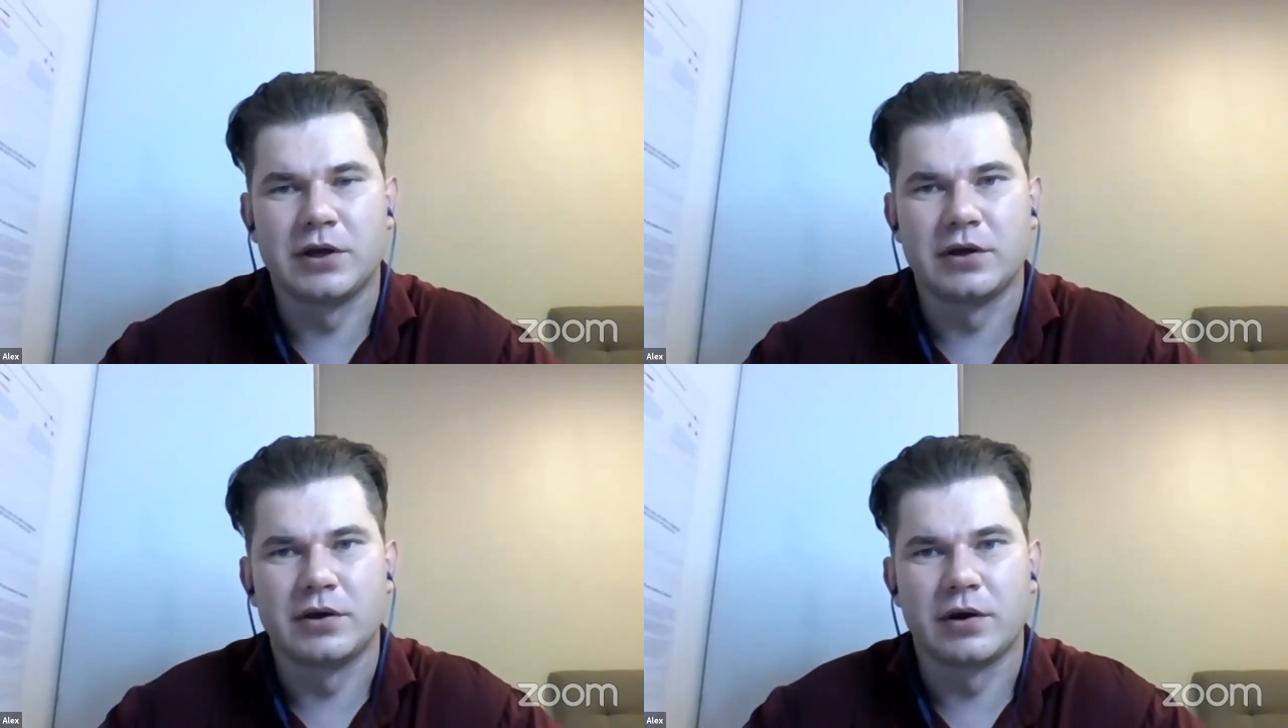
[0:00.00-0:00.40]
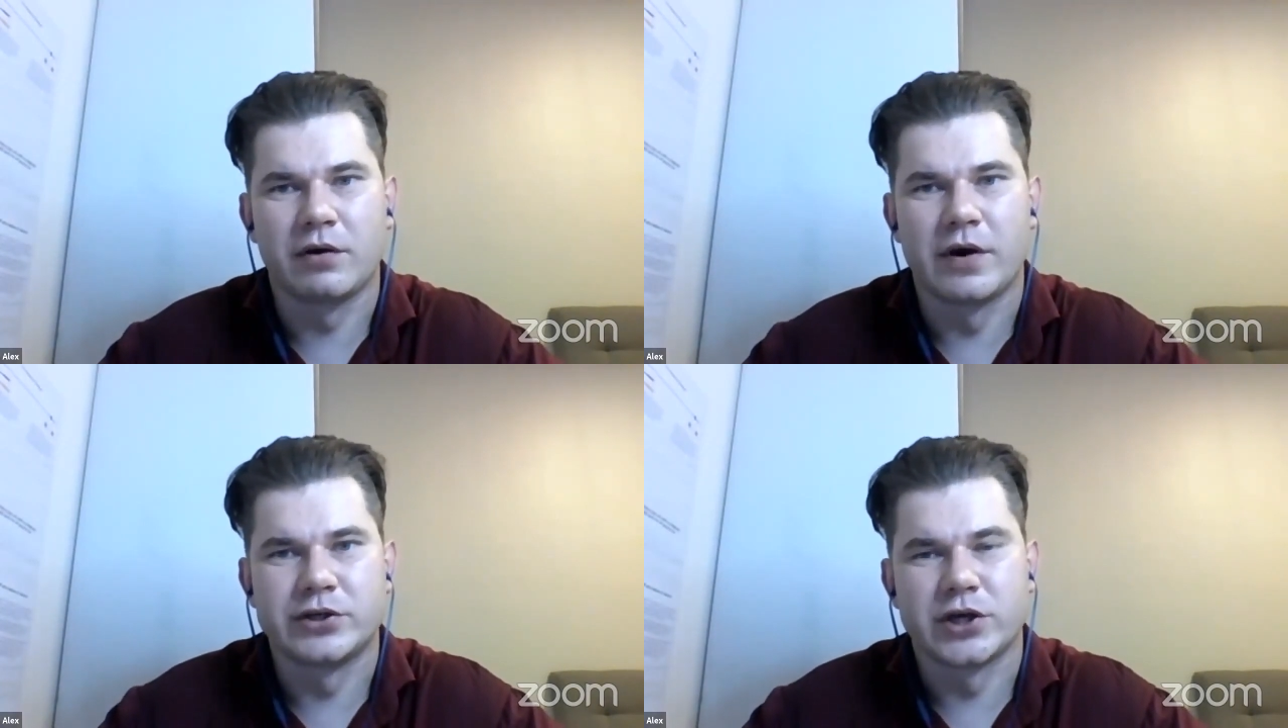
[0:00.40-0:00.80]
it can
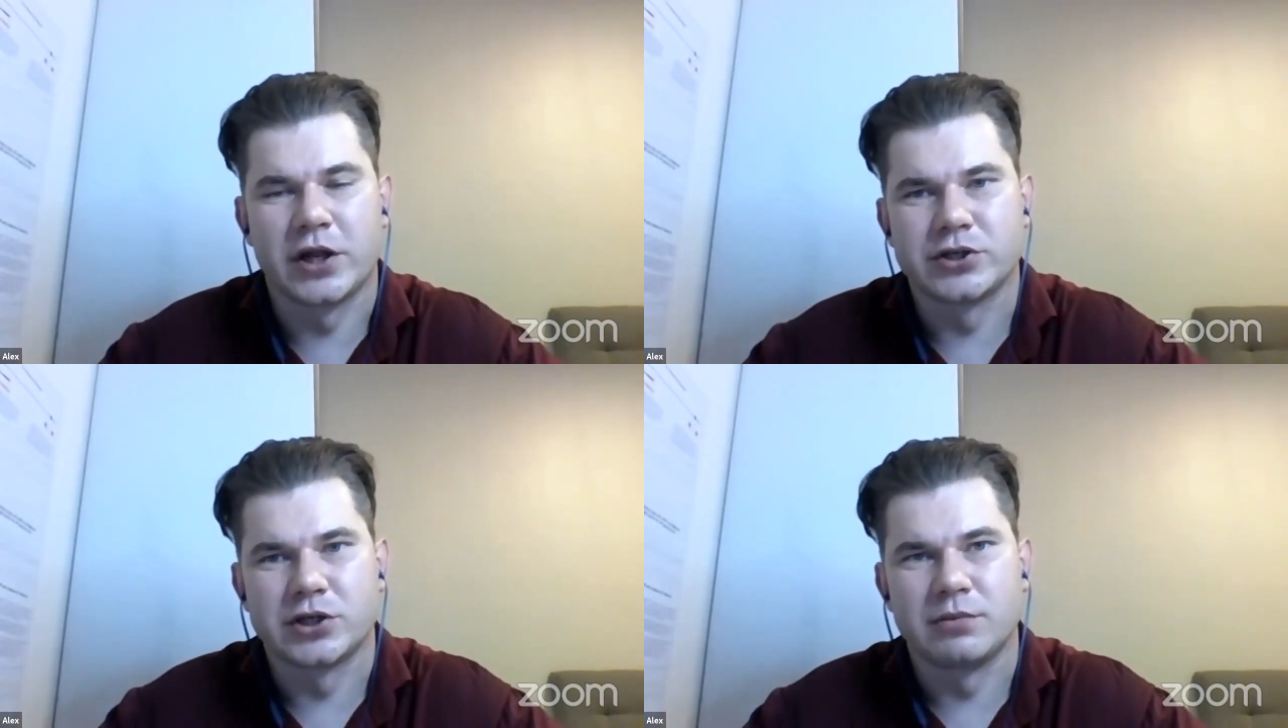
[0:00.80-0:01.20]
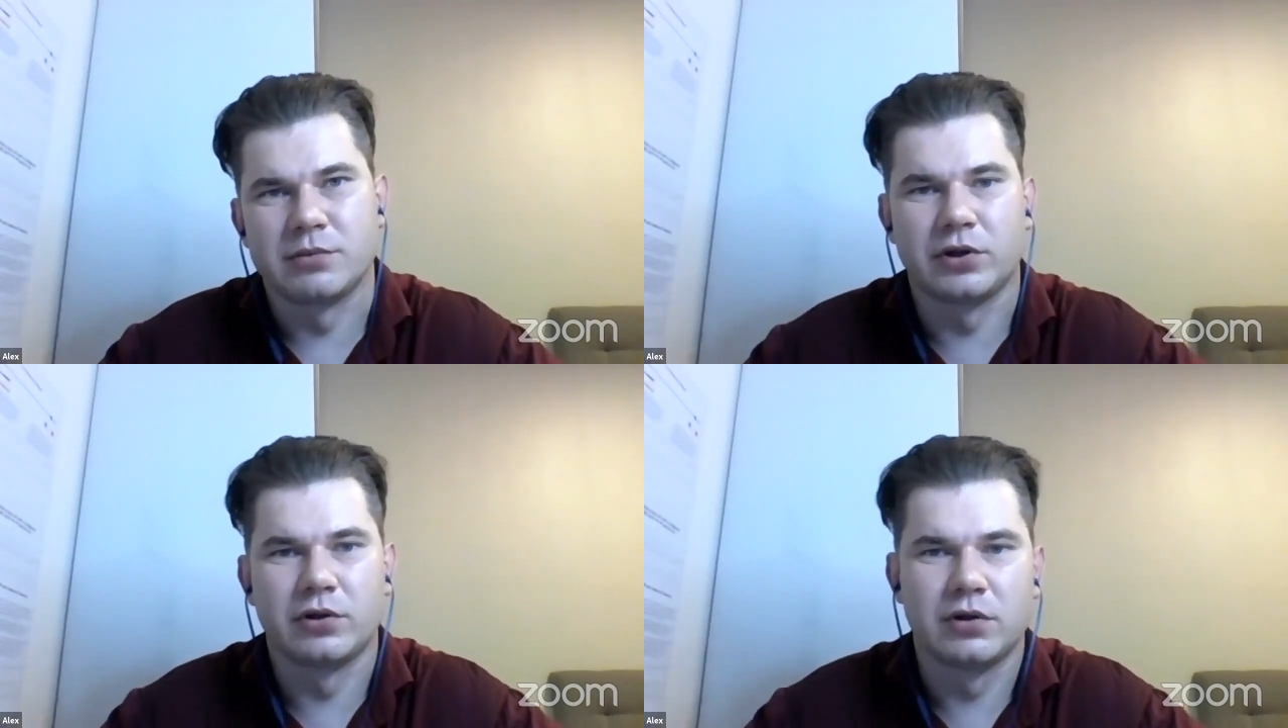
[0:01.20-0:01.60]
be uh, quite
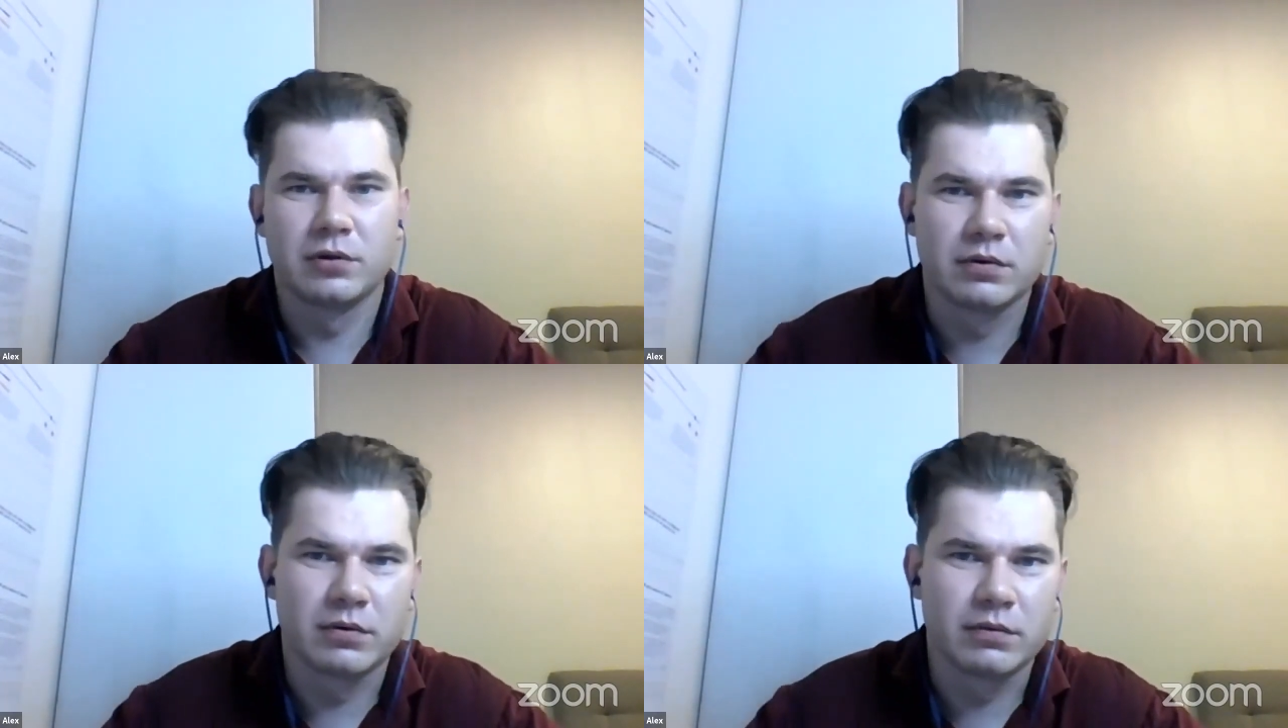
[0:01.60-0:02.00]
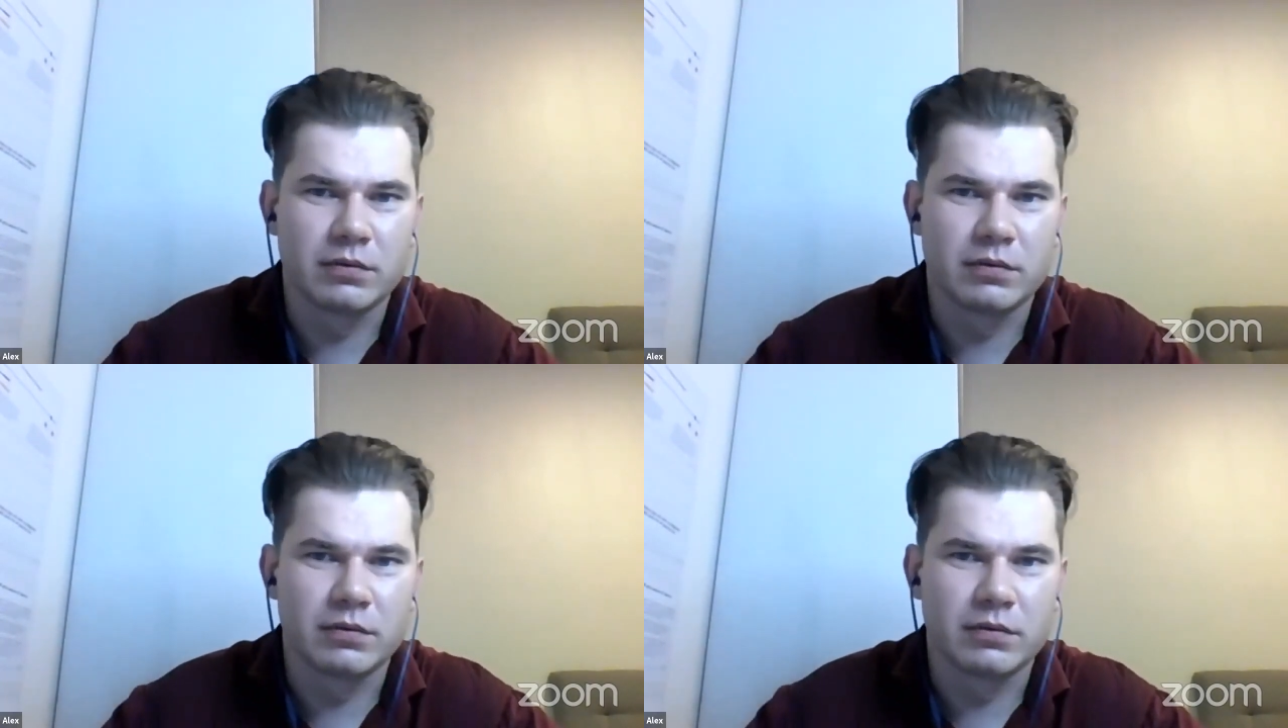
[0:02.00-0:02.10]
challenging. But uh,